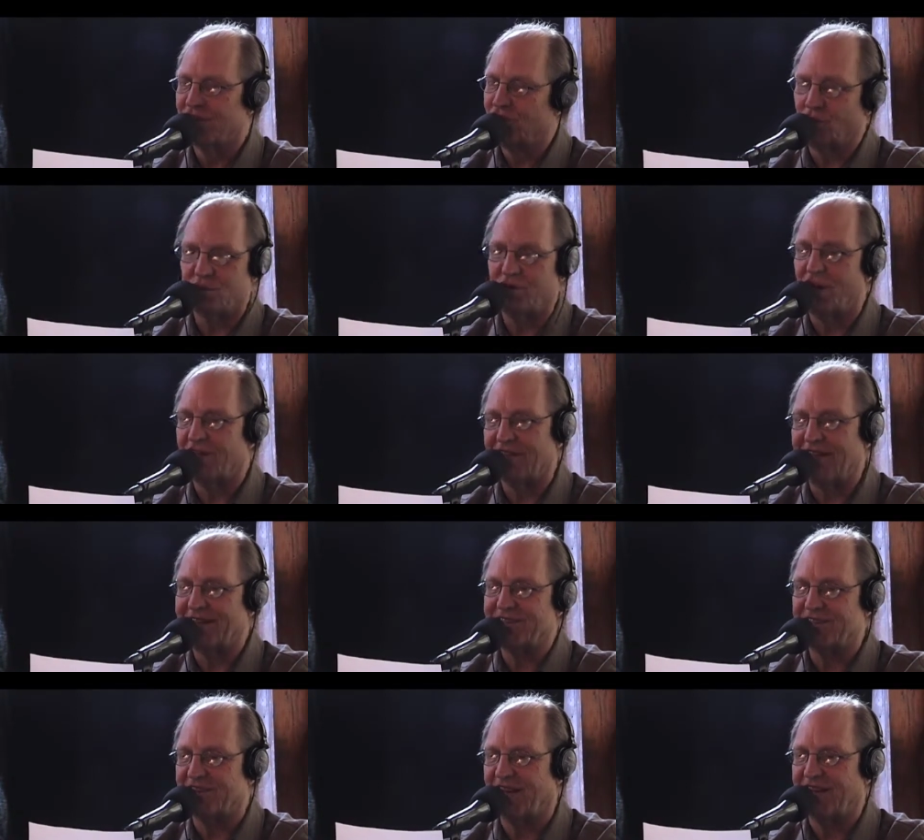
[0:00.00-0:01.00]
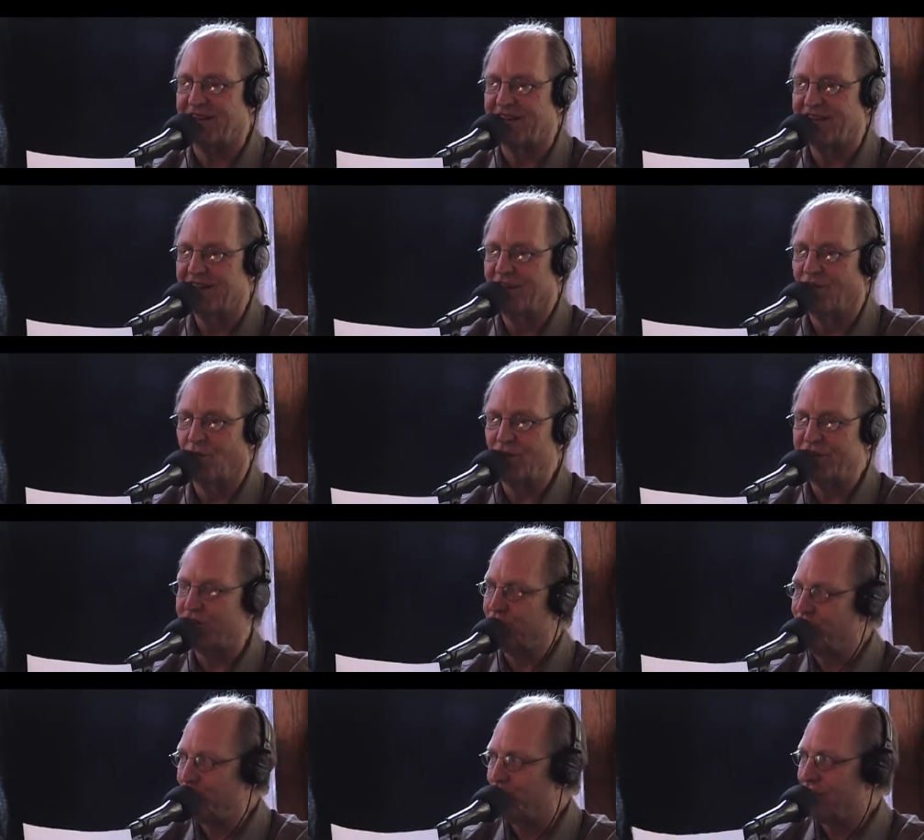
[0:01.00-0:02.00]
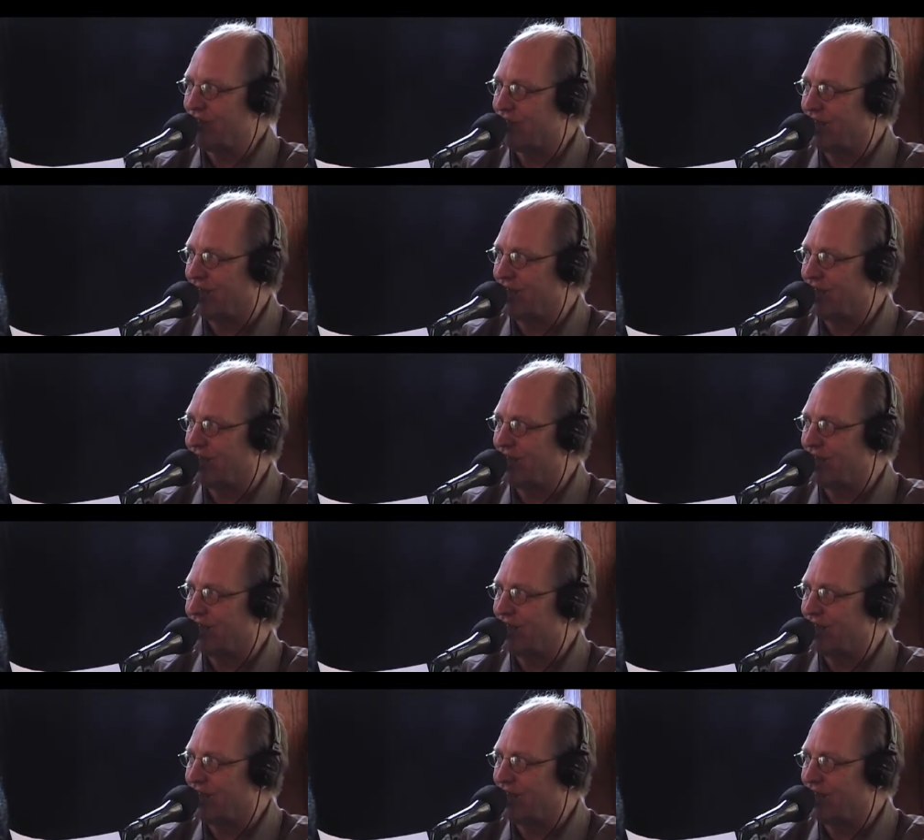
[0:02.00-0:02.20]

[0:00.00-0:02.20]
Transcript: So with all that said, what do you do